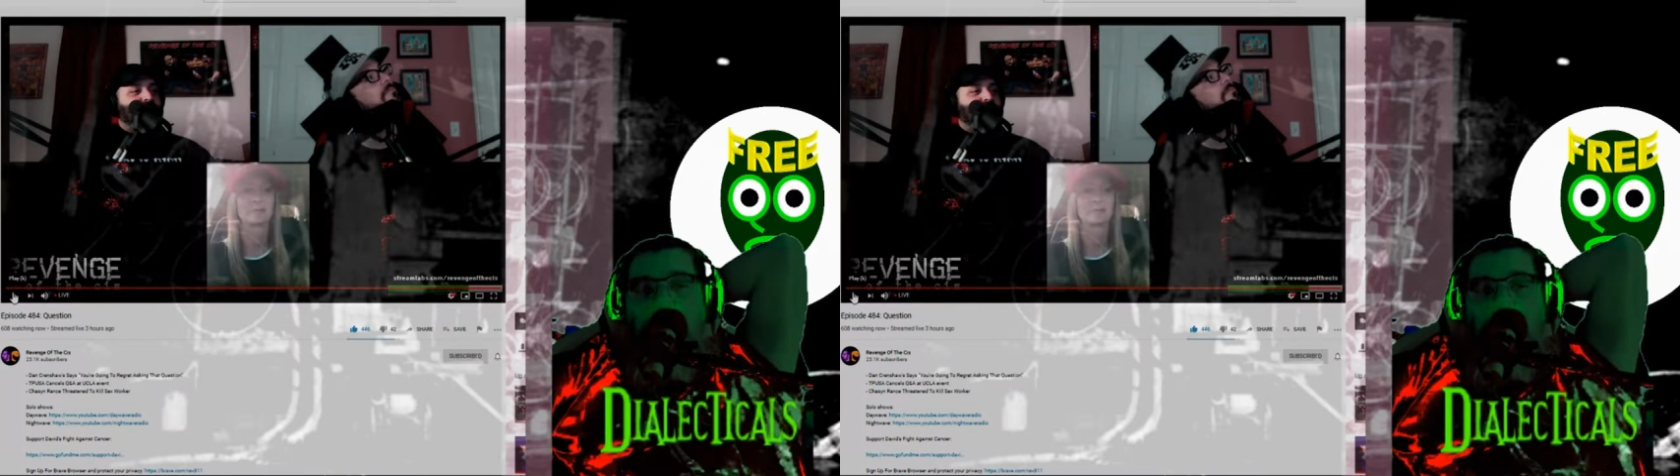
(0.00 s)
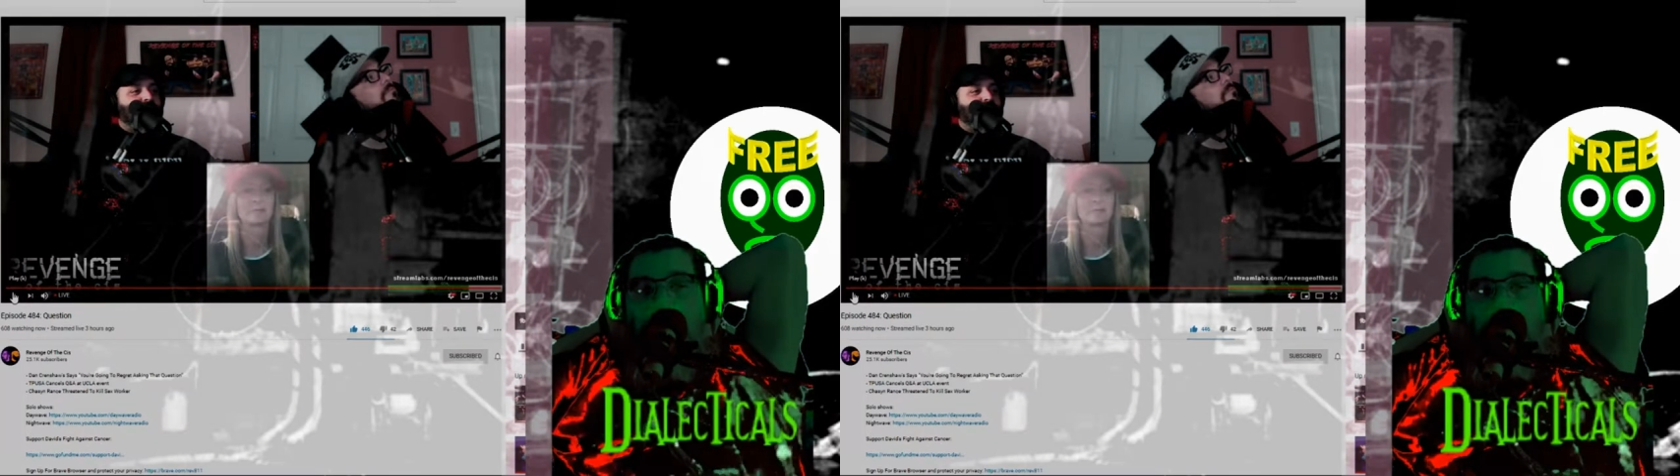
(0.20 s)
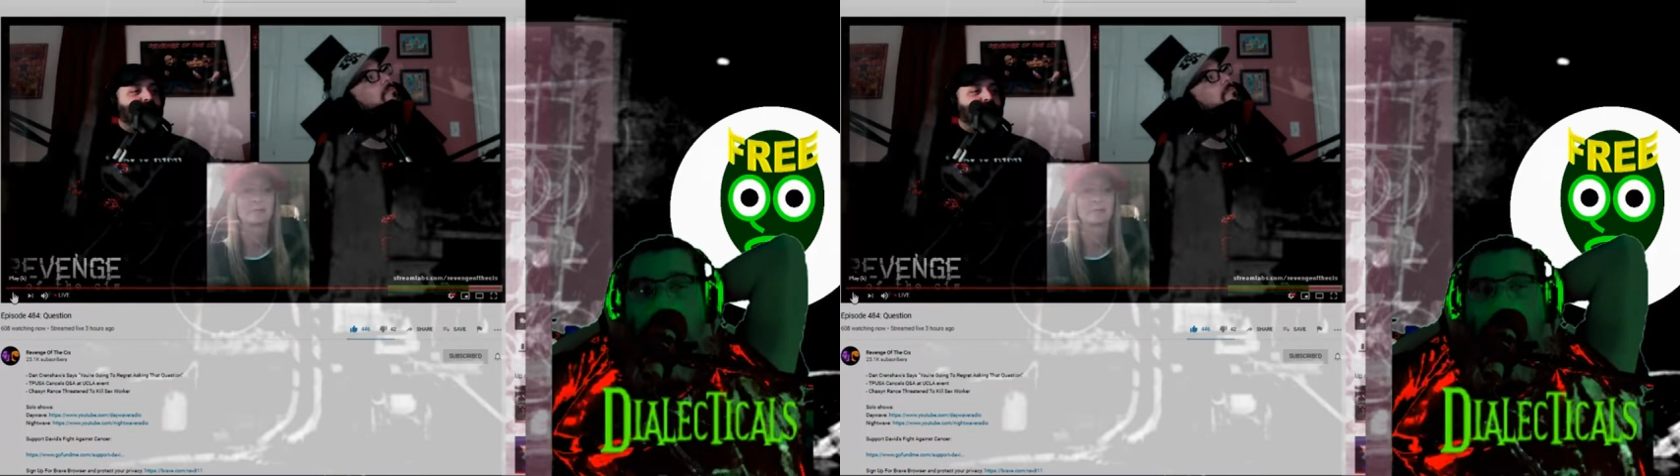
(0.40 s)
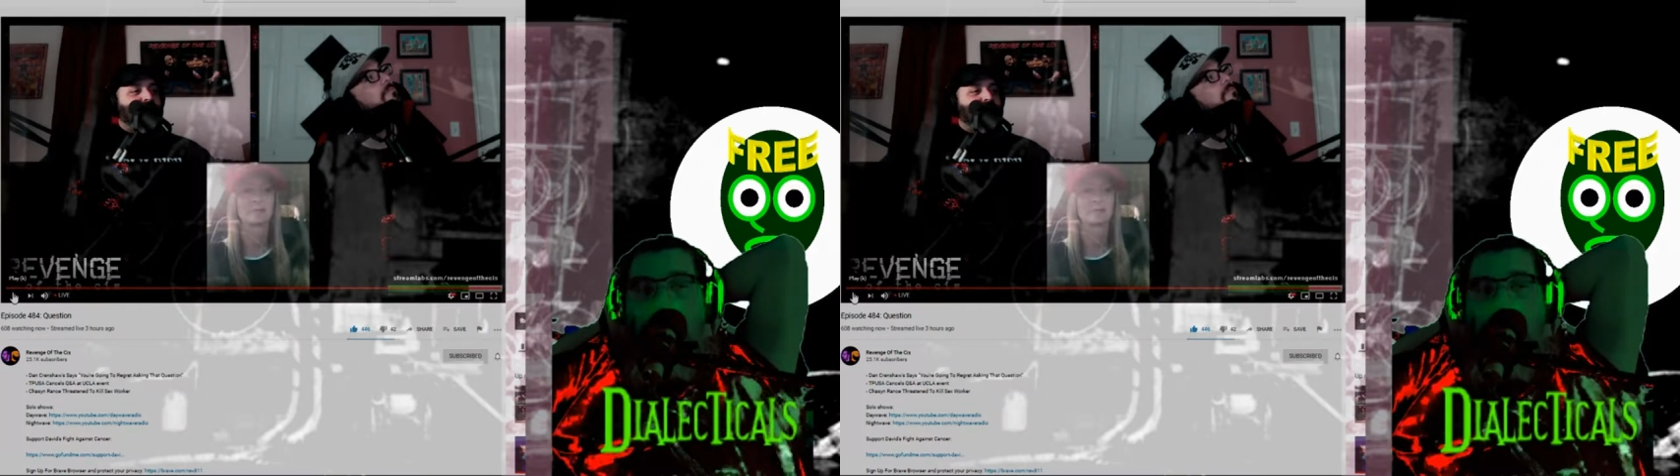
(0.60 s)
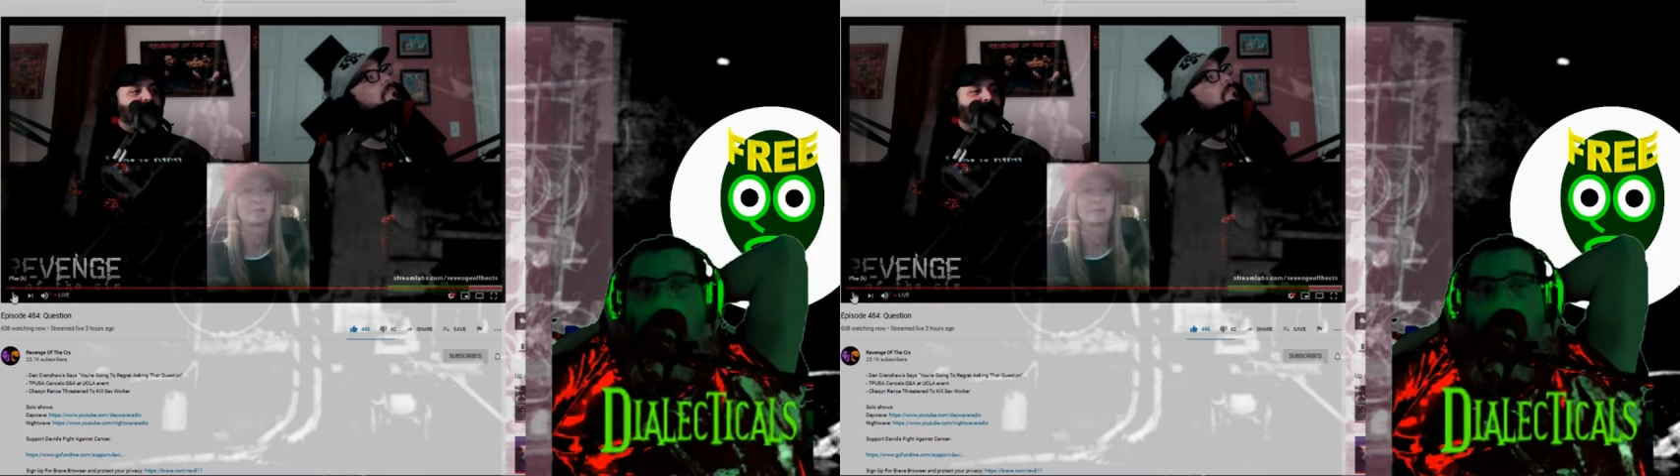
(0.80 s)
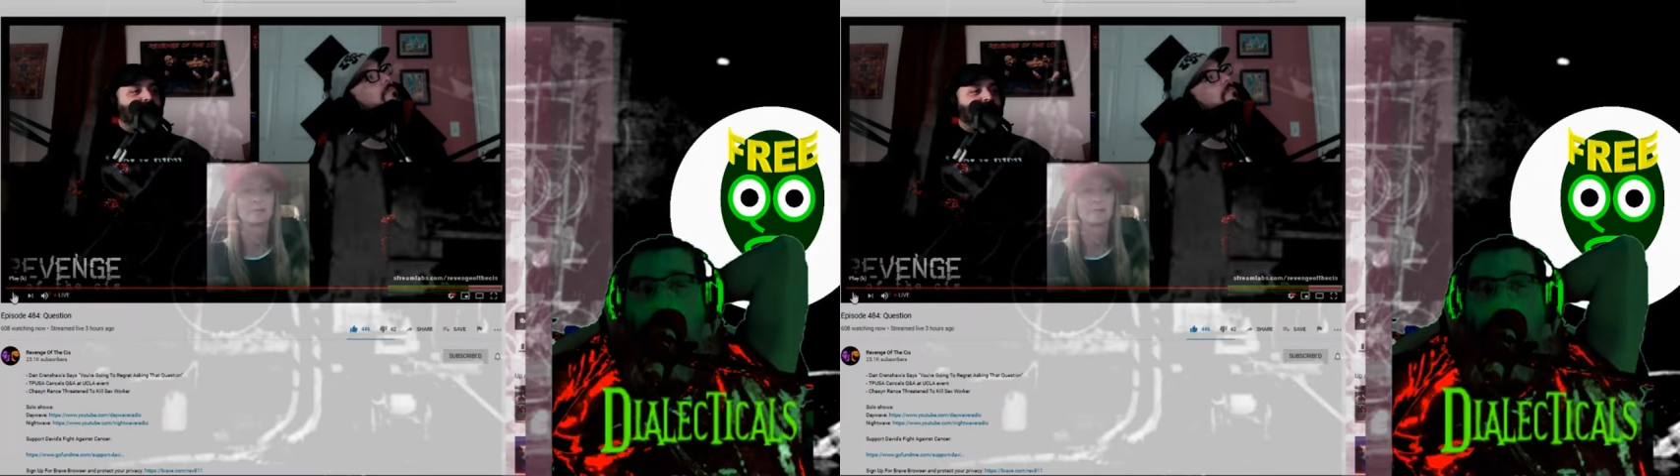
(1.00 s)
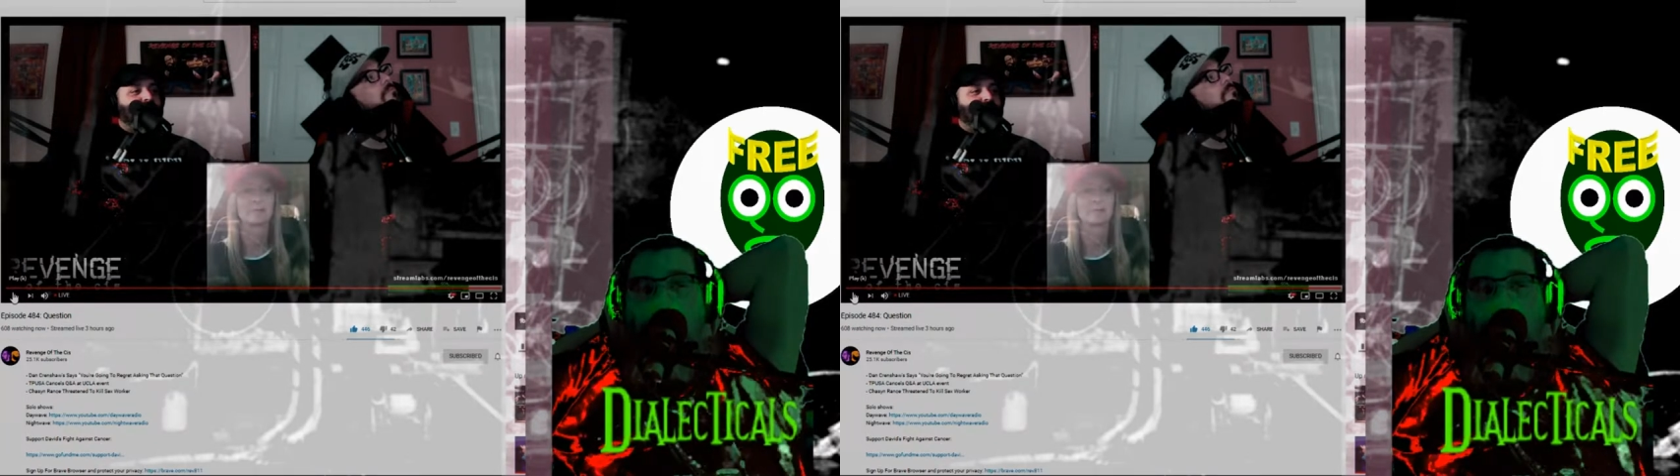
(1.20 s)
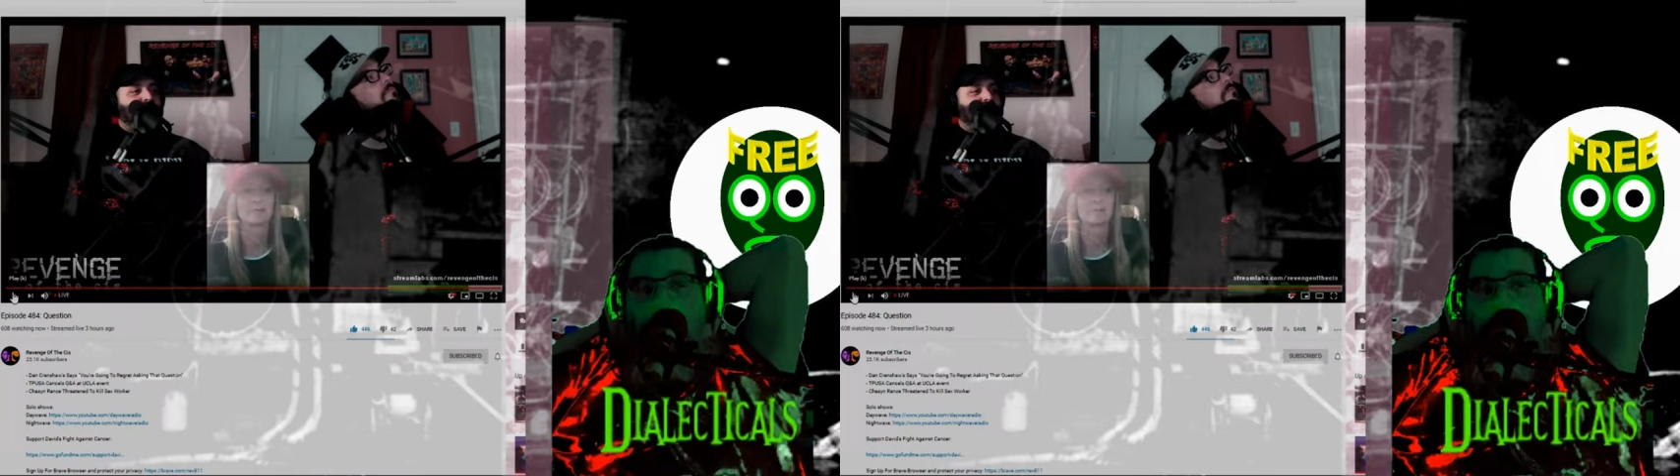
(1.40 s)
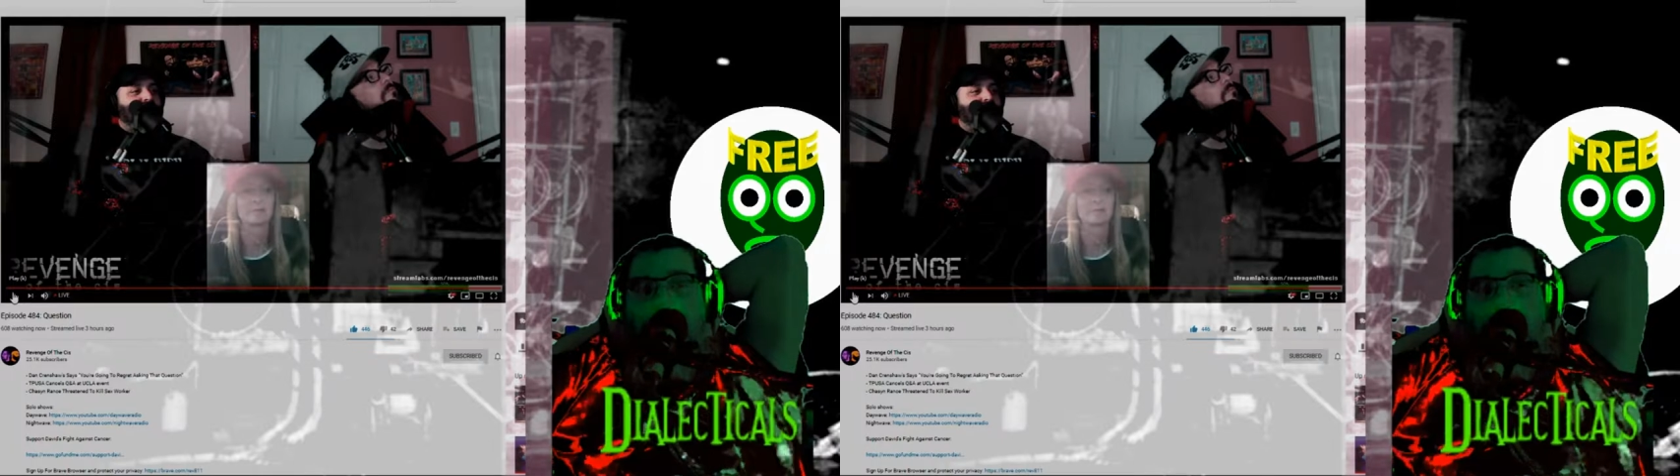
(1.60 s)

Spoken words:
They're pretty brutal when they